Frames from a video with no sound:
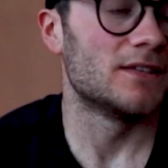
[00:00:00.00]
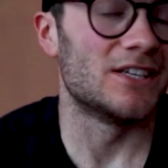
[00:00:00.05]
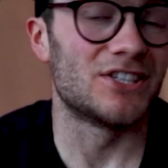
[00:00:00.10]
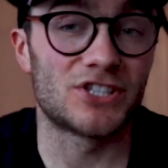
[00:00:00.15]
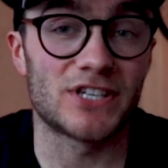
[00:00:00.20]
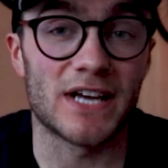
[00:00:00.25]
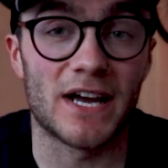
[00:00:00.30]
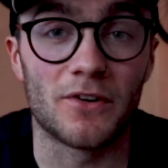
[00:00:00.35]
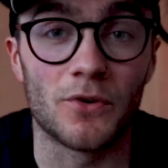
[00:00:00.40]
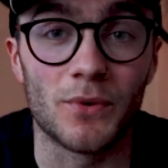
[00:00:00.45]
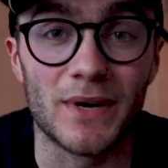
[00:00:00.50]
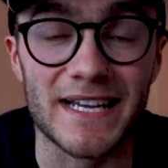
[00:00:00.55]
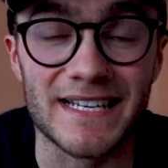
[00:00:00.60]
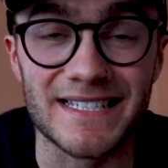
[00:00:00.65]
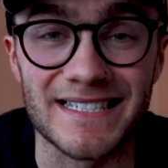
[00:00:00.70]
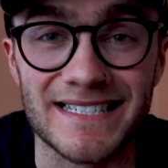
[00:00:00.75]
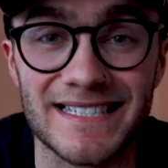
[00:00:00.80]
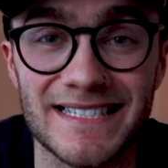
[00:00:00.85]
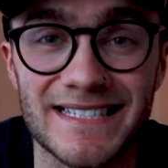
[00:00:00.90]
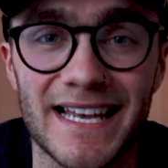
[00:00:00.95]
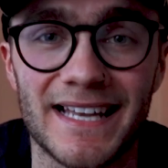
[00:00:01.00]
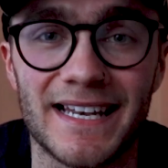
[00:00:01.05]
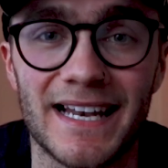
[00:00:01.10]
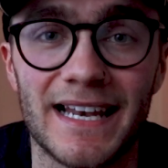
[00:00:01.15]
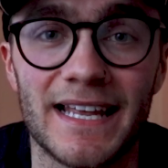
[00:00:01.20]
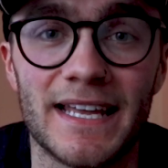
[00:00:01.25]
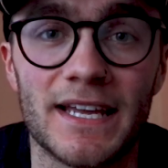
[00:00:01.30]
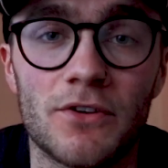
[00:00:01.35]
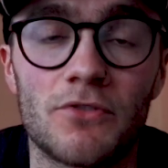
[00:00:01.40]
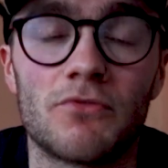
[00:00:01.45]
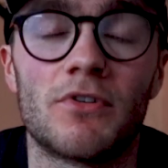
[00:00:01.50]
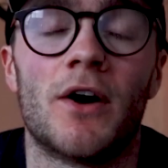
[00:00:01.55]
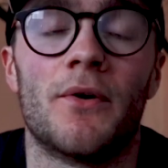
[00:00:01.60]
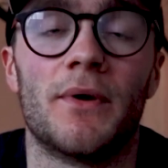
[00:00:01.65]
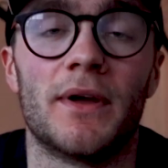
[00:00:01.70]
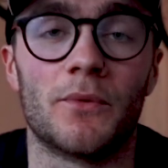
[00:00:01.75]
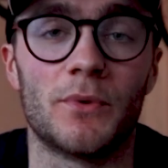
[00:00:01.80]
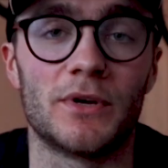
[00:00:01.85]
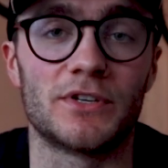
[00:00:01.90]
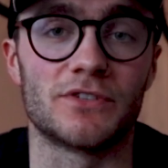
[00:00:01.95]
The channel is steadily
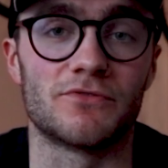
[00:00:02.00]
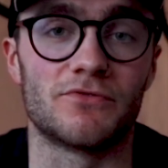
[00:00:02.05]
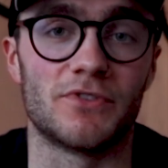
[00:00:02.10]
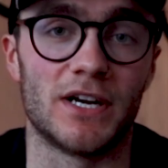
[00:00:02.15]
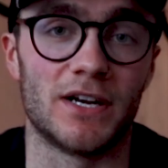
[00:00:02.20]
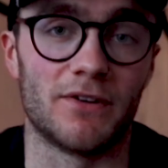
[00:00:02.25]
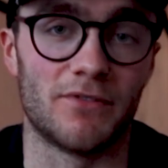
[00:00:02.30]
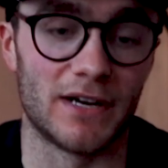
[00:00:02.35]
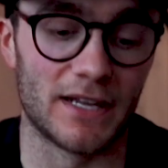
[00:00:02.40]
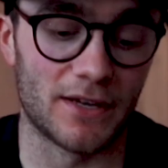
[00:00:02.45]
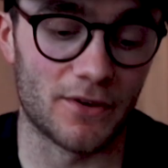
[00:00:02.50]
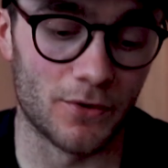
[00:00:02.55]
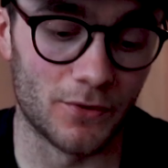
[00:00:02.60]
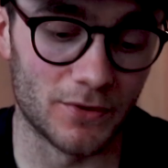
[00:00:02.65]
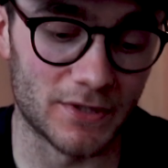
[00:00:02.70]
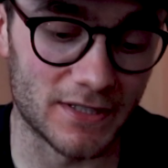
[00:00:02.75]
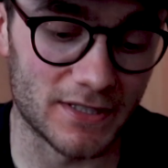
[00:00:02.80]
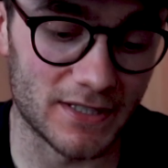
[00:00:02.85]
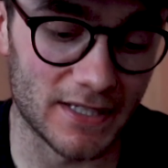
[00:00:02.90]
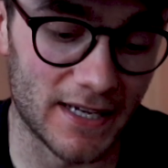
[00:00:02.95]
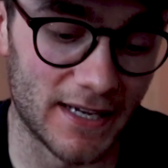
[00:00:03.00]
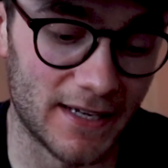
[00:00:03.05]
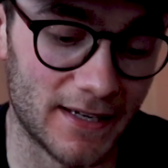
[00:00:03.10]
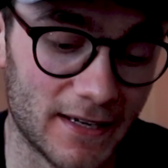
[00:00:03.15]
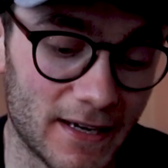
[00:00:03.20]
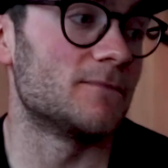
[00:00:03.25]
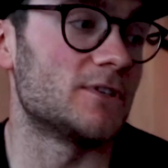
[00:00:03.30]
growing, which is really, really cool to see.